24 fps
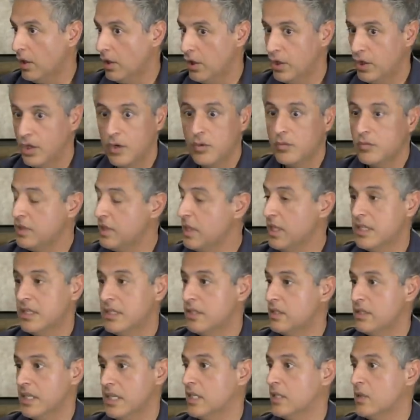you don't dig
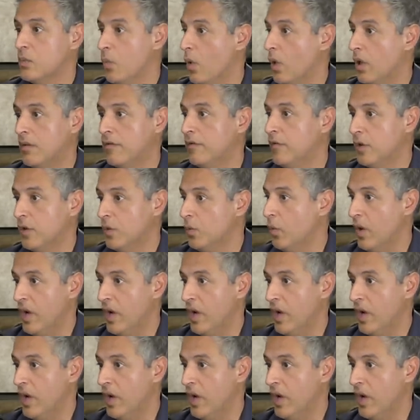6 1-foot